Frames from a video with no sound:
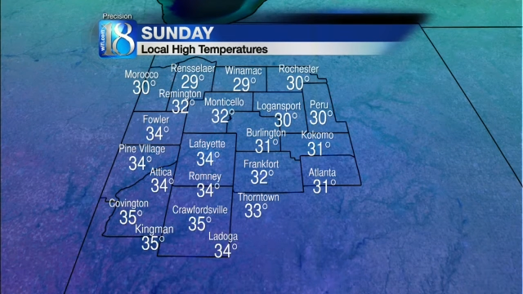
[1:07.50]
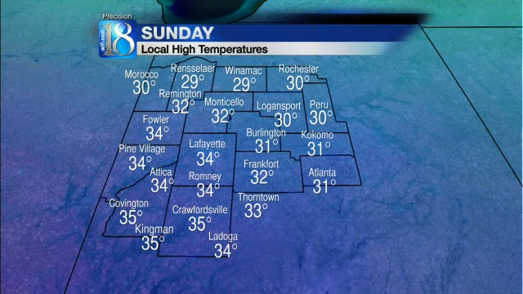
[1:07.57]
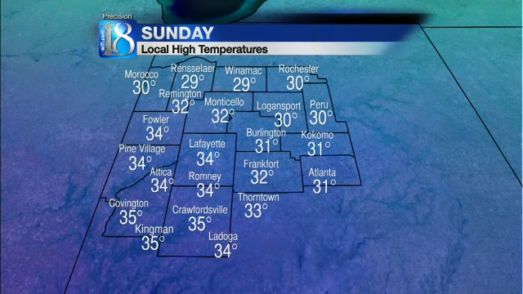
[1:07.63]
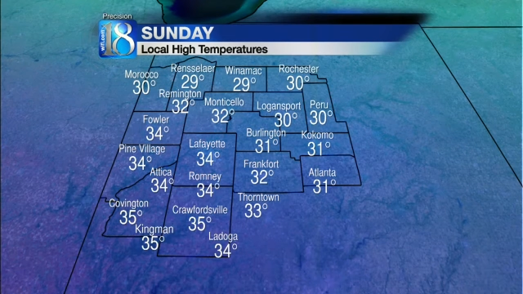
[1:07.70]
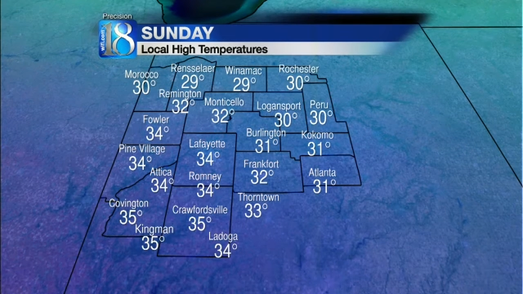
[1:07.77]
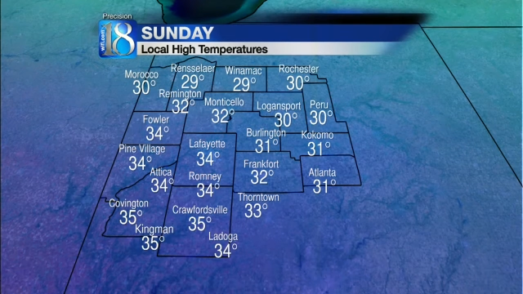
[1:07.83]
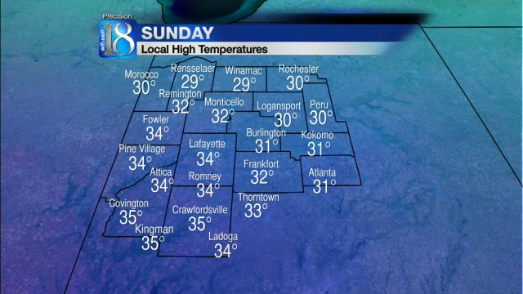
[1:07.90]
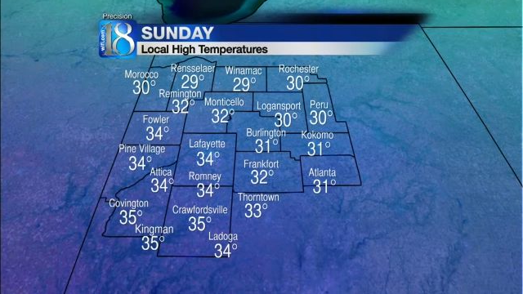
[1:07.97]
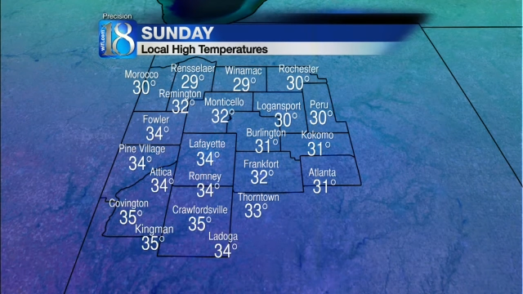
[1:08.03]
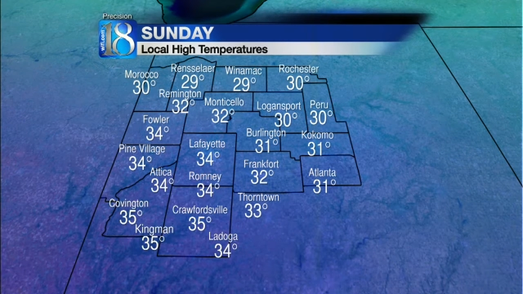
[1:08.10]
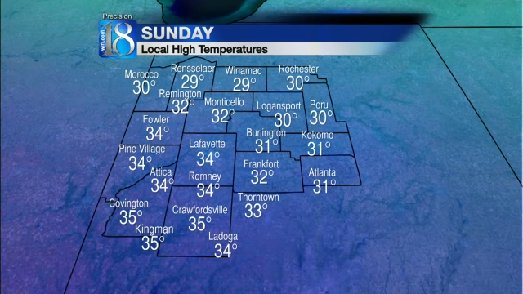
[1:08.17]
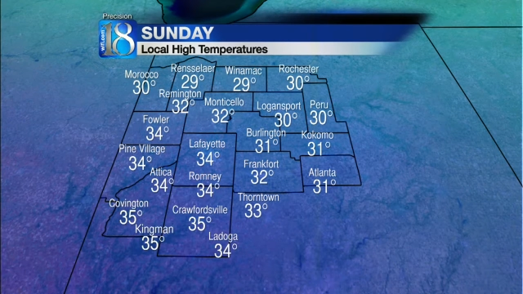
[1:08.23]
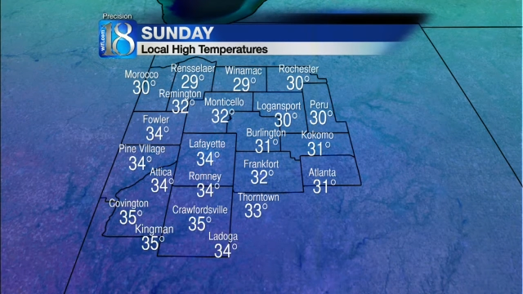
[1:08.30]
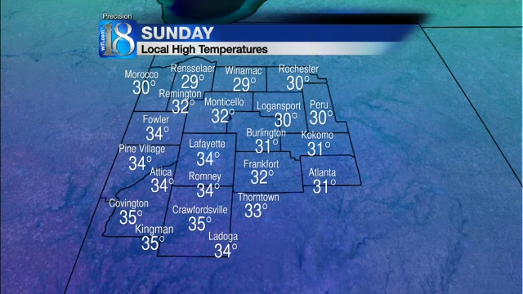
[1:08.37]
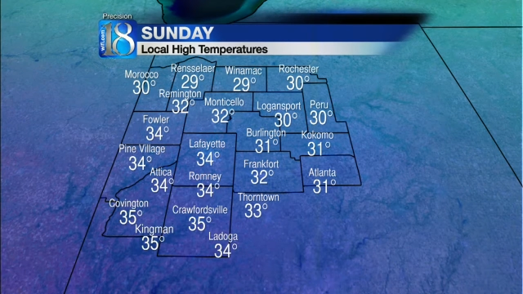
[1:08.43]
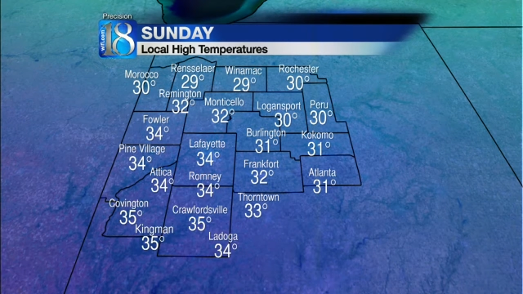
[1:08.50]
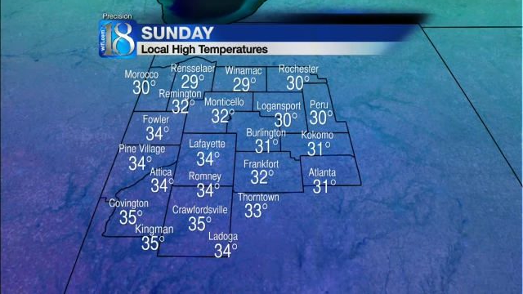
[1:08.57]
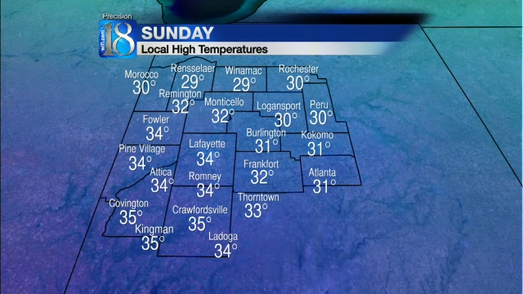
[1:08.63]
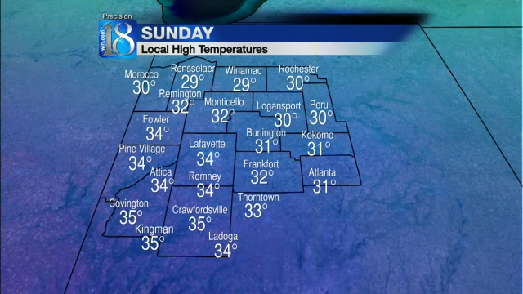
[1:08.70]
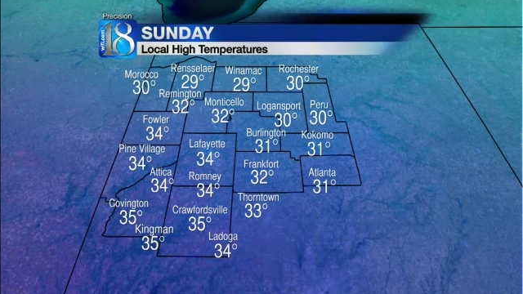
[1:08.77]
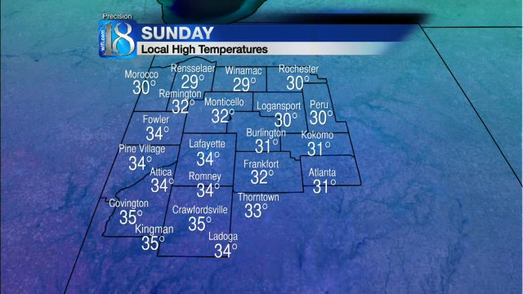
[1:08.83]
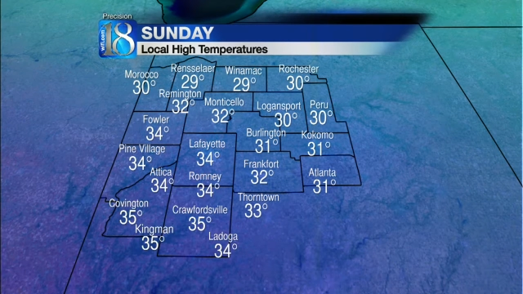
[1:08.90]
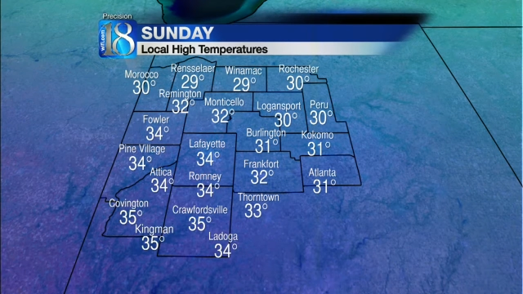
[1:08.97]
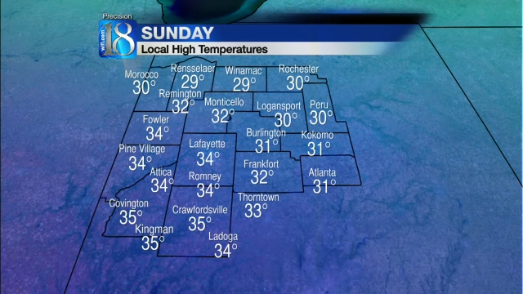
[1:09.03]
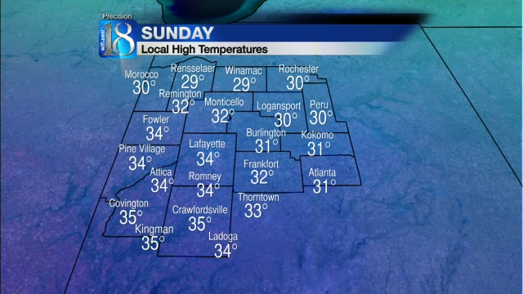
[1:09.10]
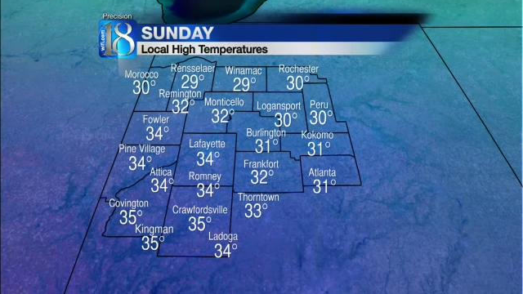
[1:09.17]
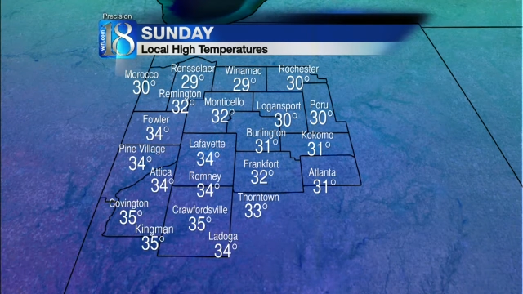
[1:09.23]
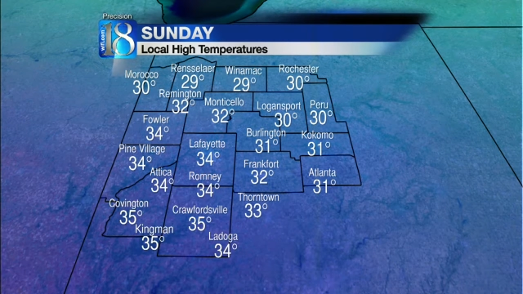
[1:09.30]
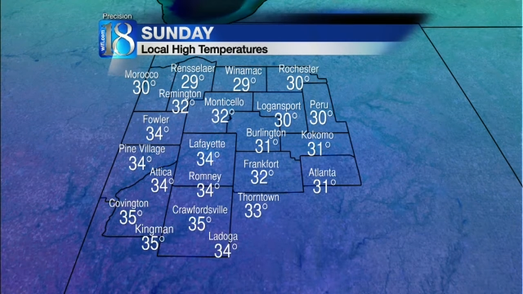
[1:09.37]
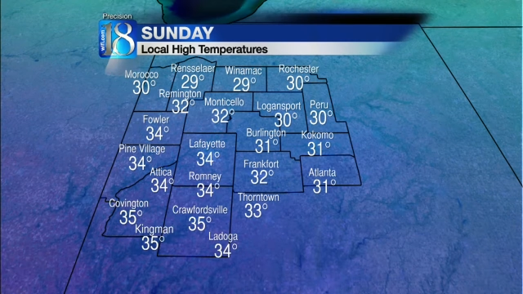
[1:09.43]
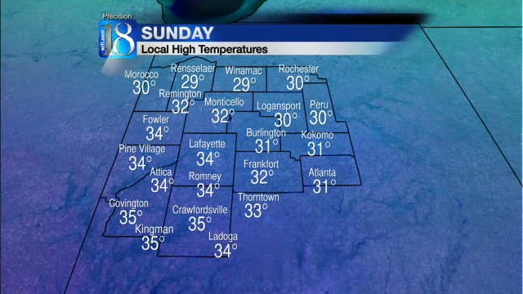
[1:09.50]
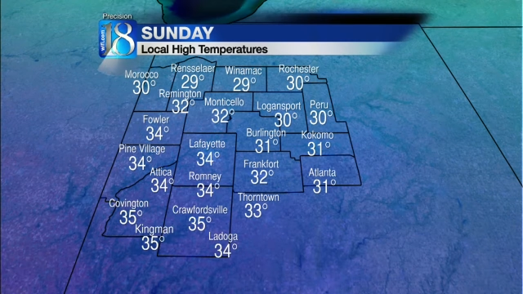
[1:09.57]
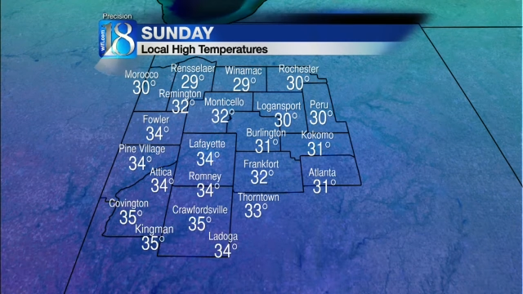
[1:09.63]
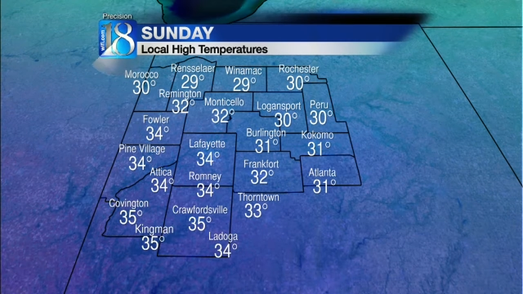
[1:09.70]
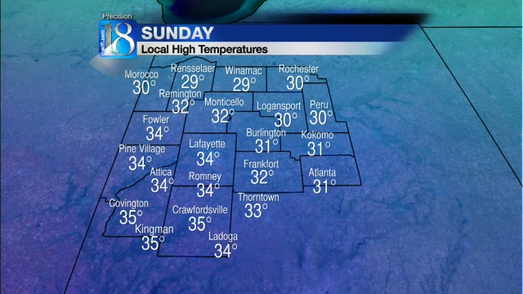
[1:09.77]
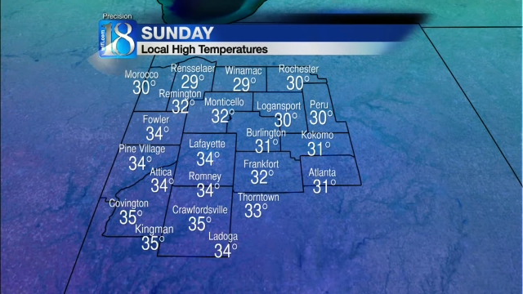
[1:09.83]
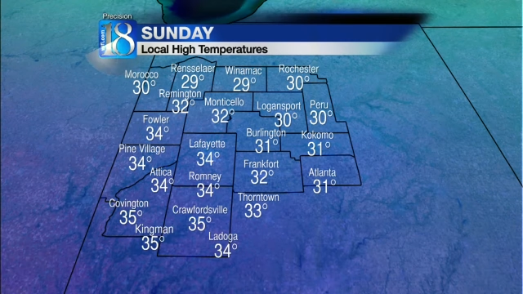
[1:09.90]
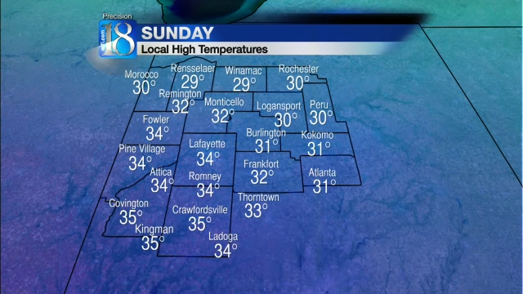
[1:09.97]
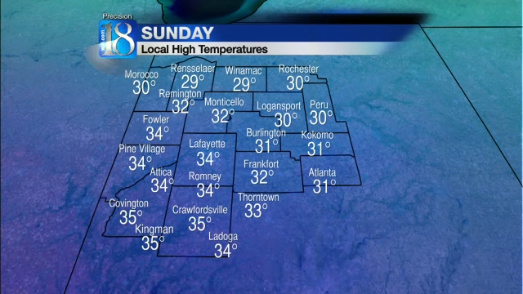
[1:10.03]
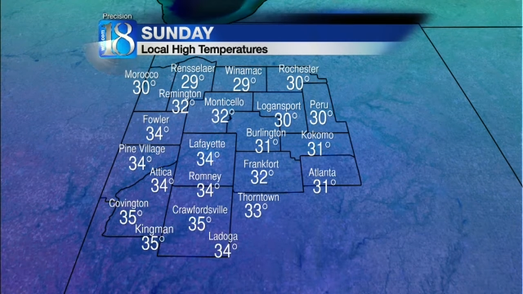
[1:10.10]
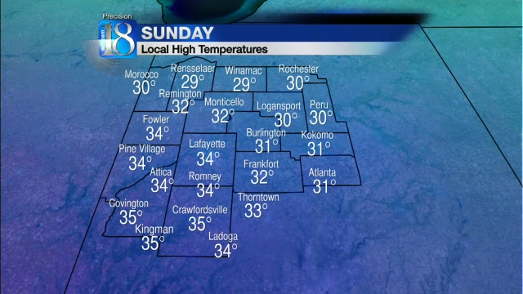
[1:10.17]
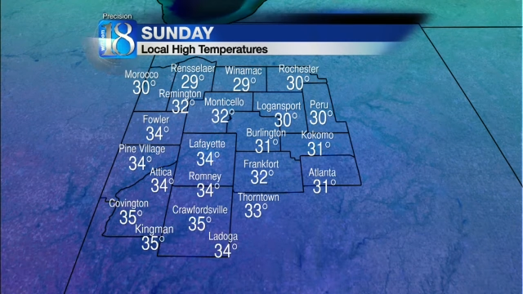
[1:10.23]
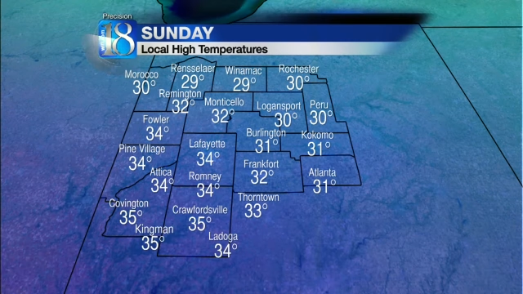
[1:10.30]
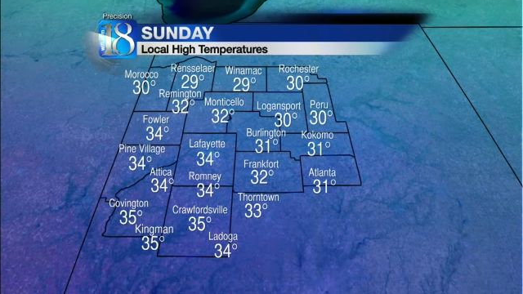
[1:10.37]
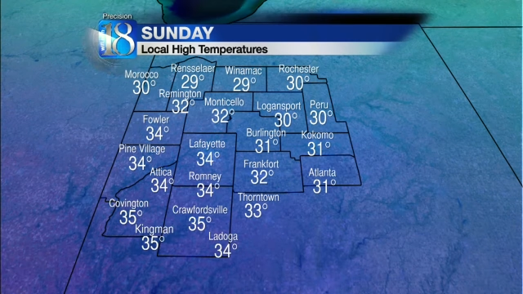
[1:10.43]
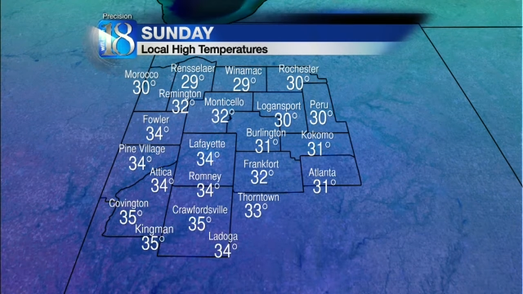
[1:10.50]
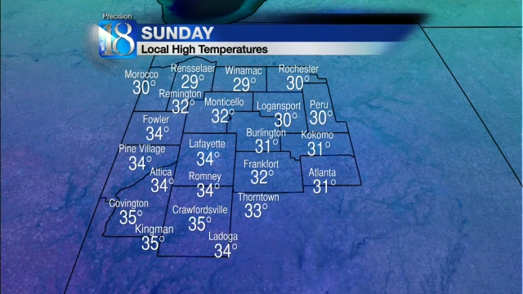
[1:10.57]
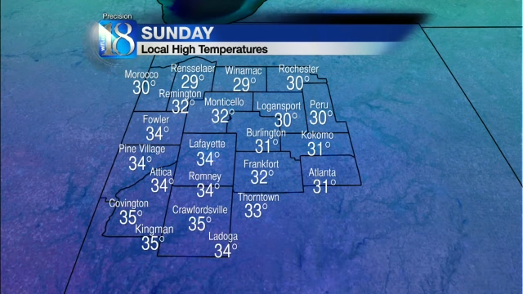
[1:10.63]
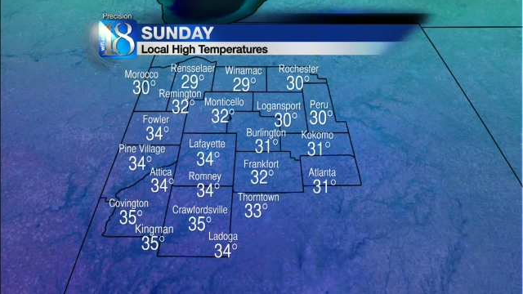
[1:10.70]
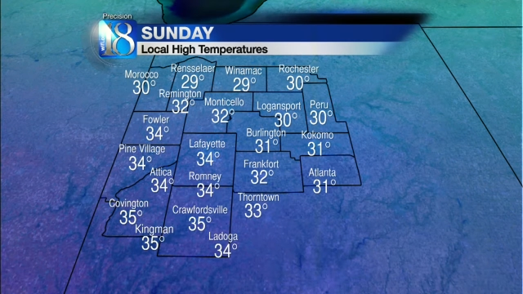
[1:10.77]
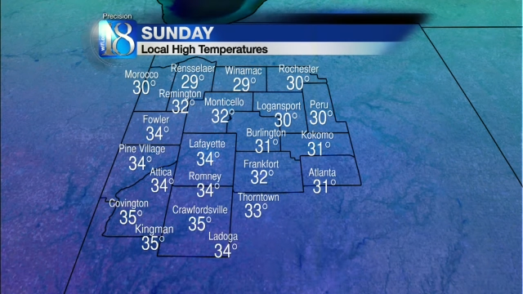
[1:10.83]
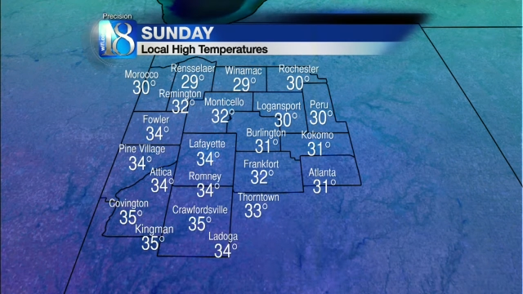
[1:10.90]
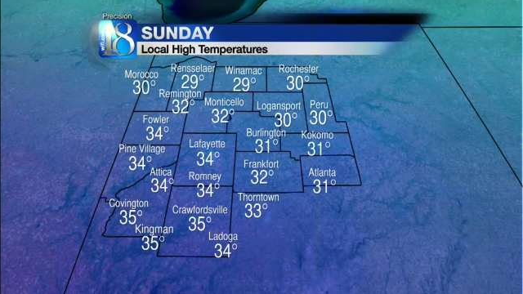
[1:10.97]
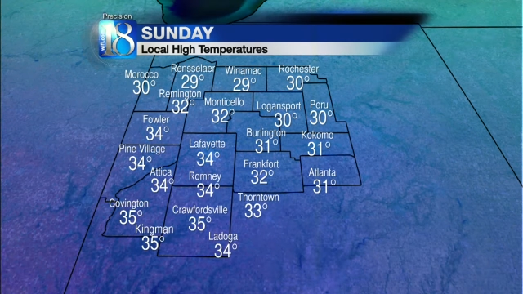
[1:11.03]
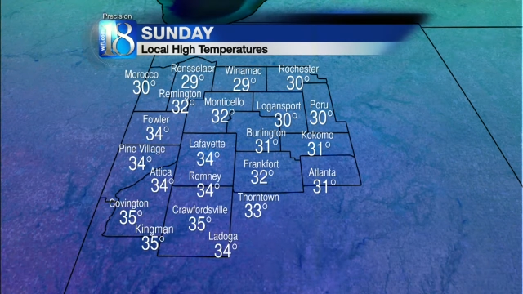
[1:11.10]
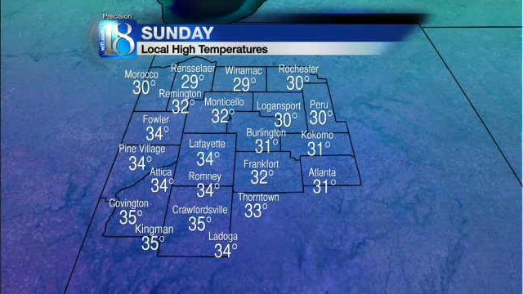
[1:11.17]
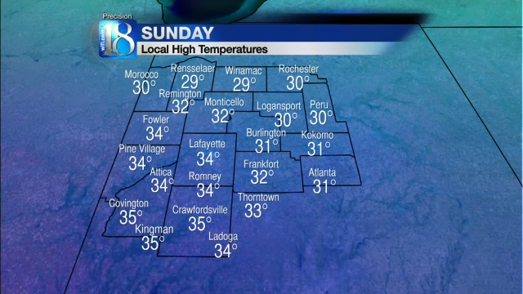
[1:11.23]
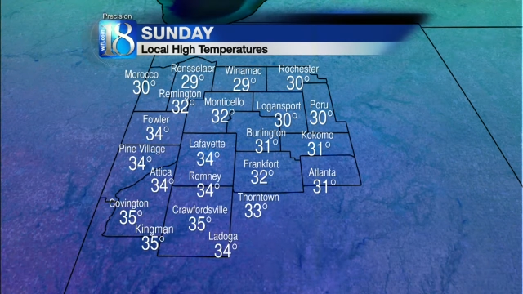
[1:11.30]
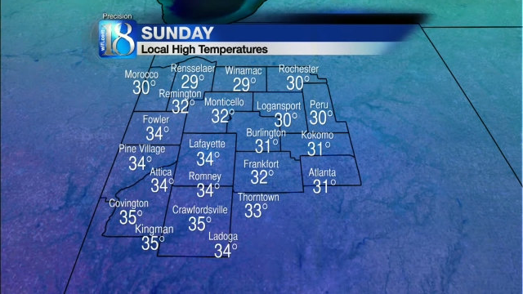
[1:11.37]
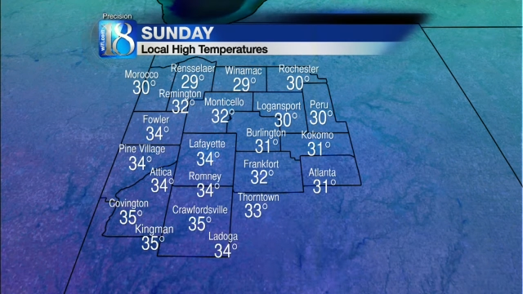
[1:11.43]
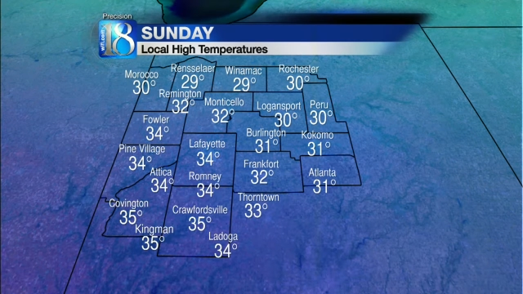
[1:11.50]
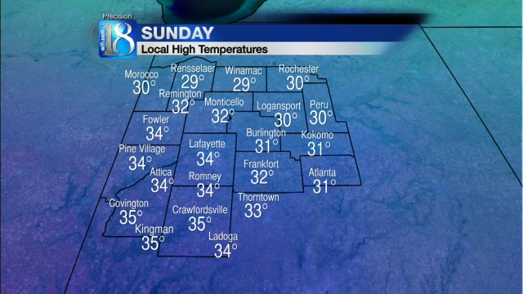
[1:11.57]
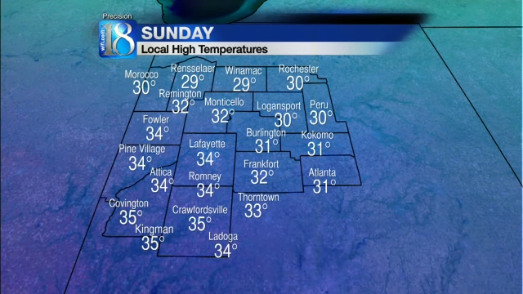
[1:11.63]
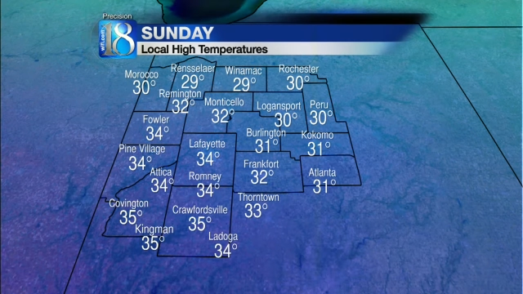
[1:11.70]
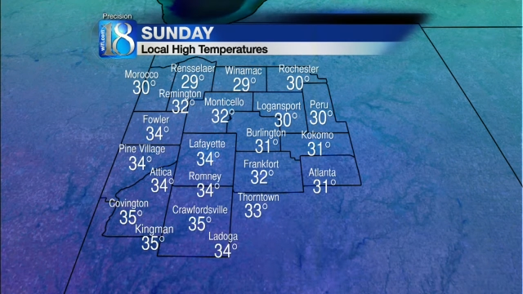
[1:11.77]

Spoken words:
(no speaker visible)